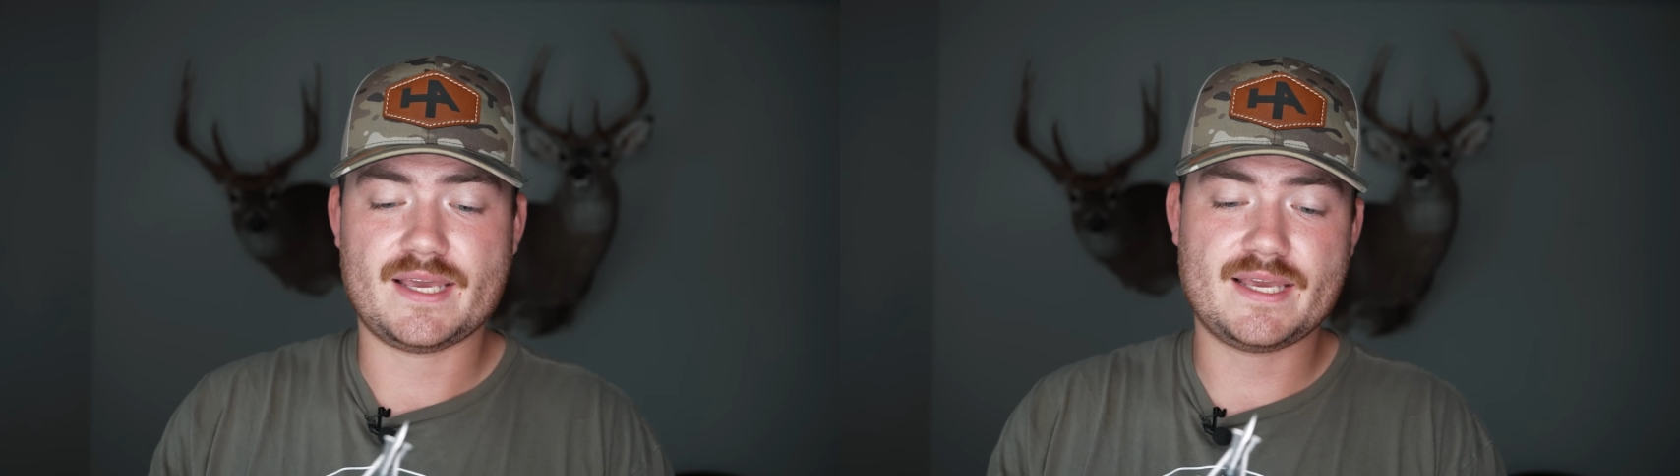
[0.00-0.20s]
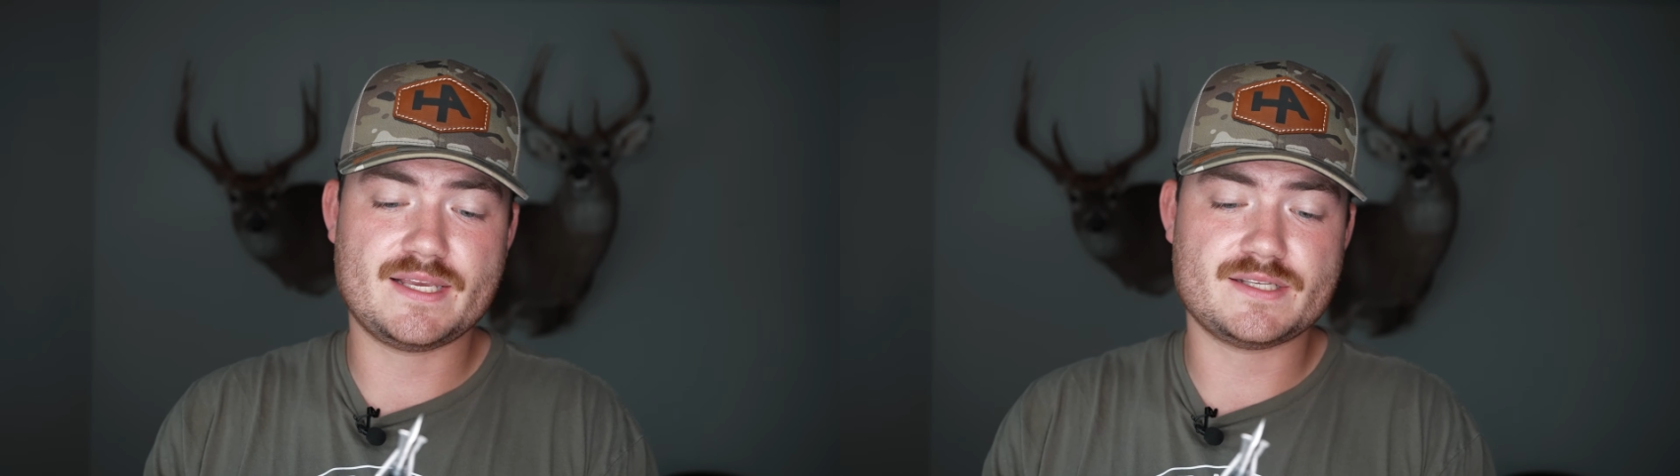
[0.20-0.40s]

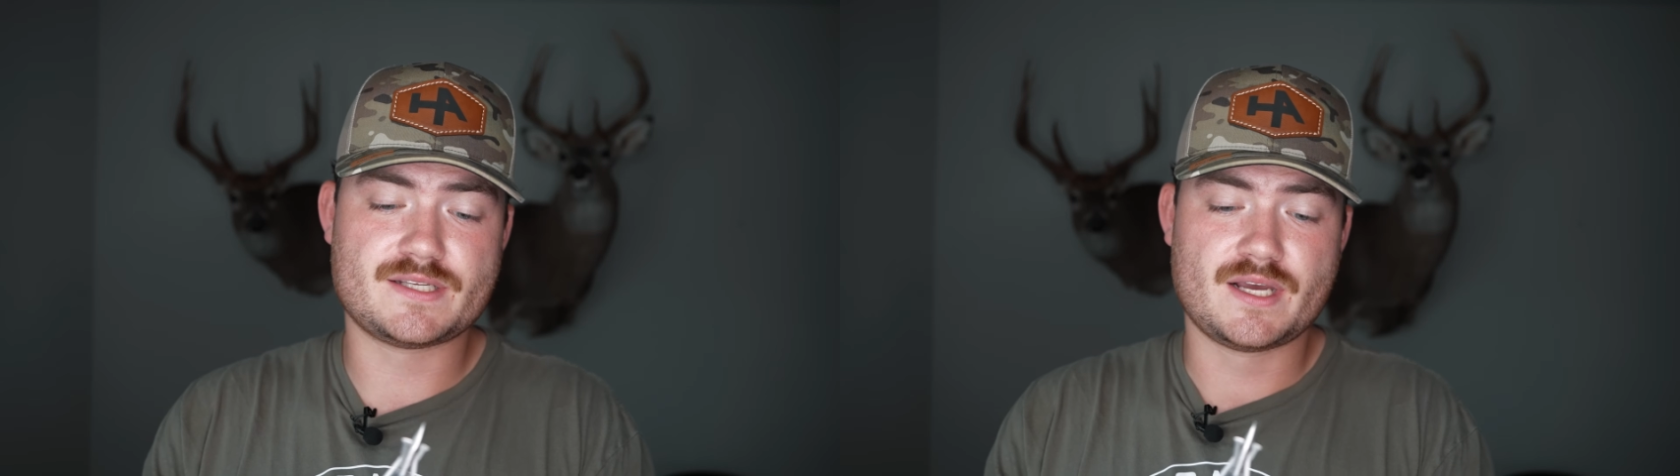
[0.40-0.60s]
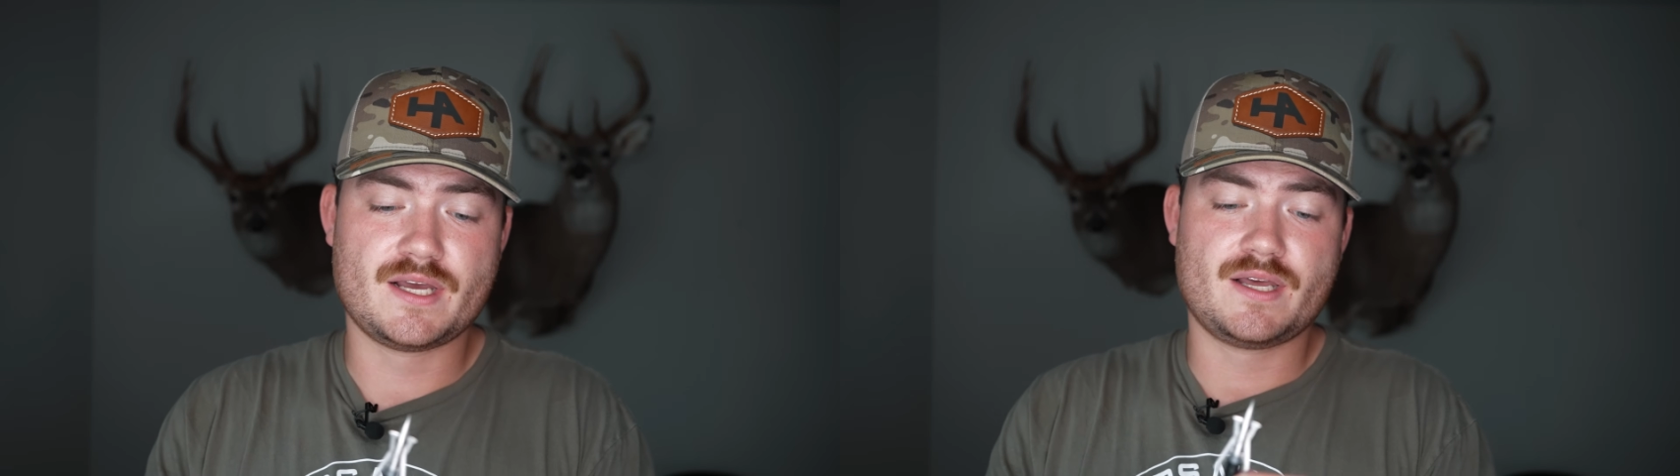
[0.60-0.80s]
is
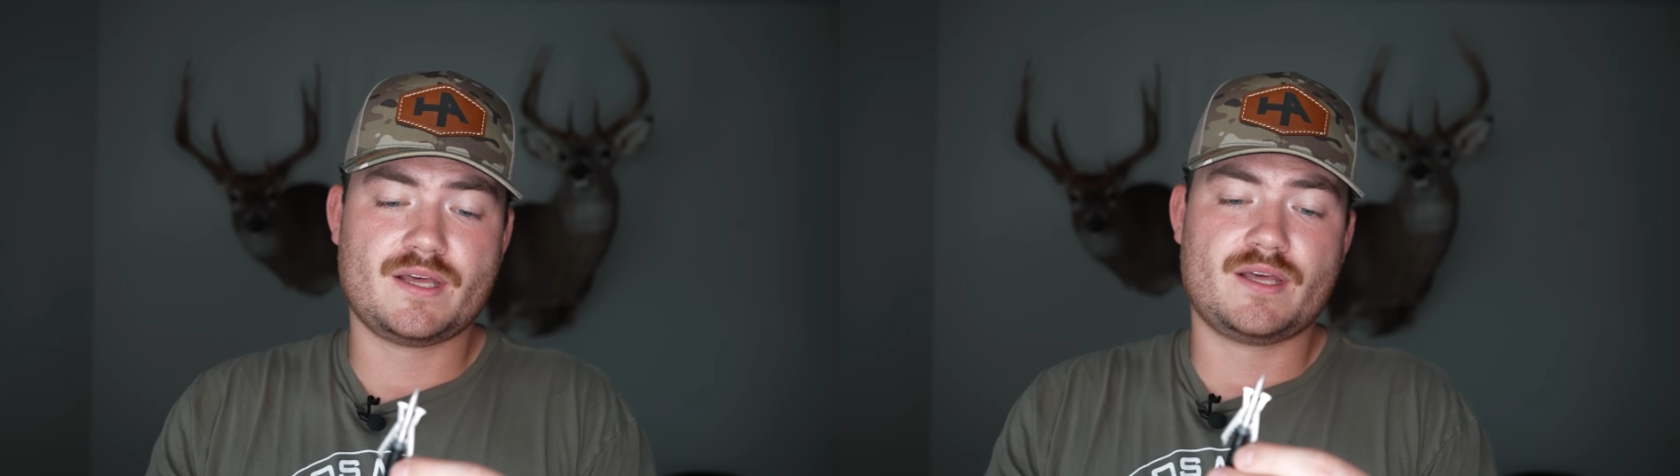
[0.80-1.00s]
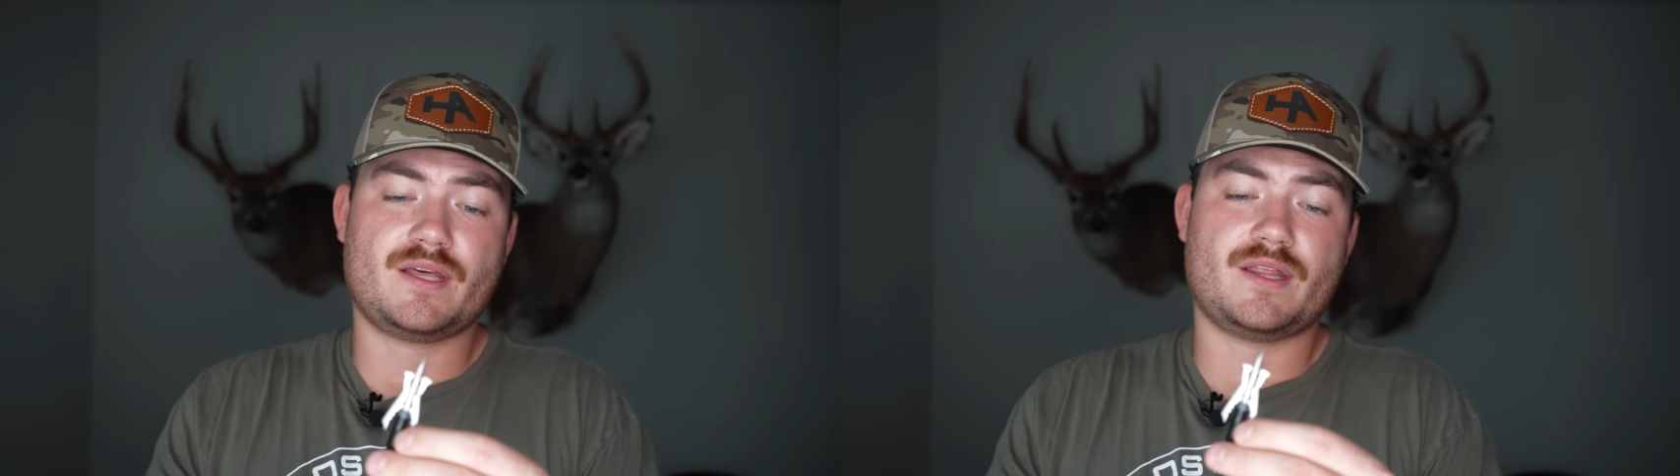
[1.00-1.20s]

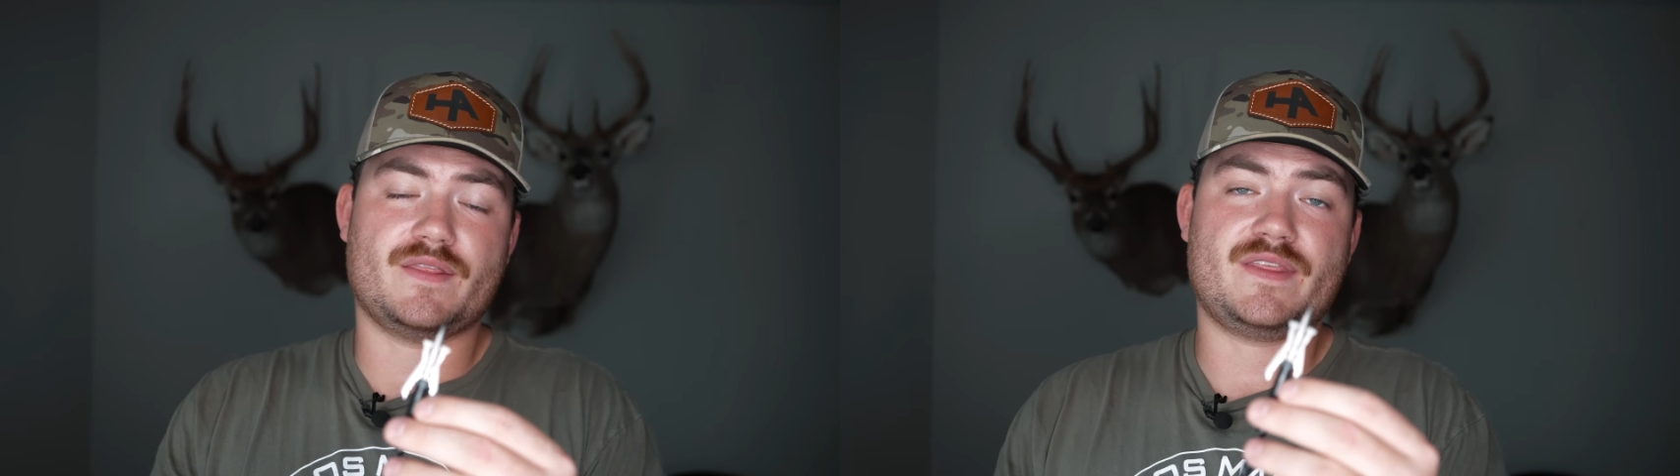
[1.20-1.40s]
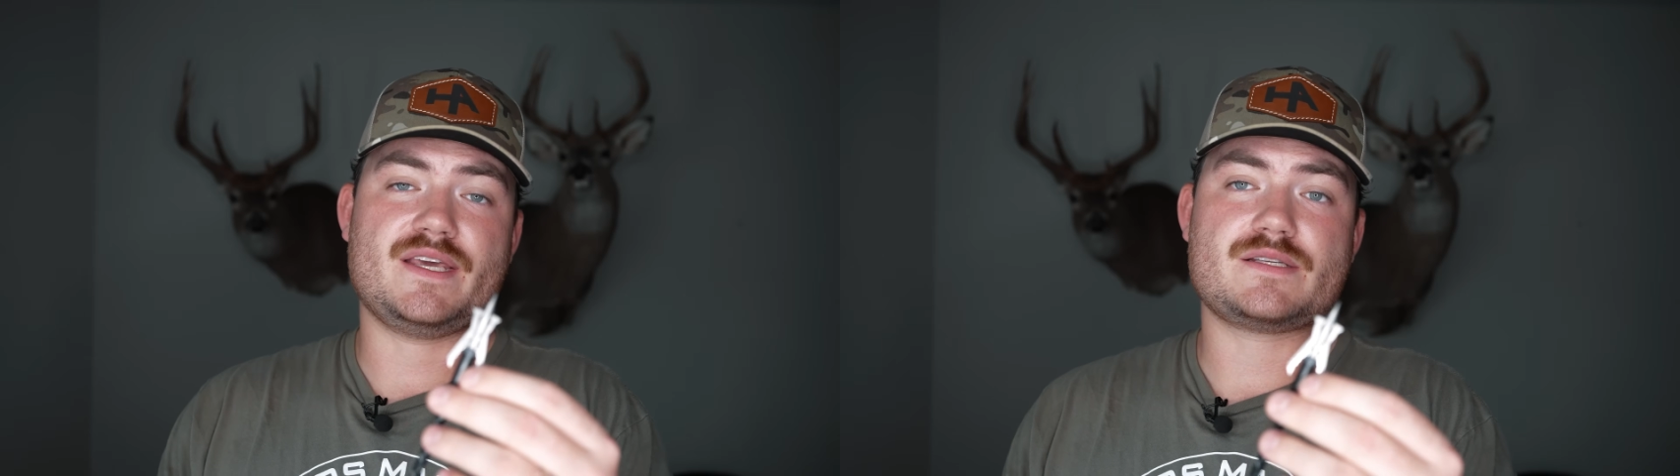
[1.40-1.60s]

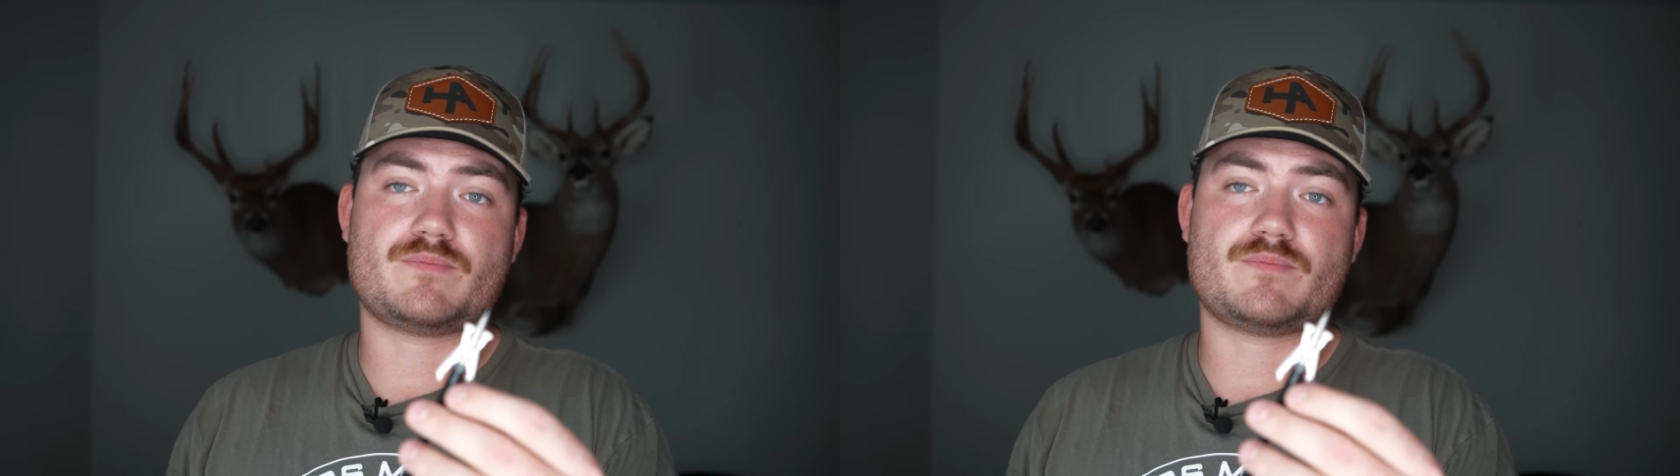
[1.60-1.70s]
these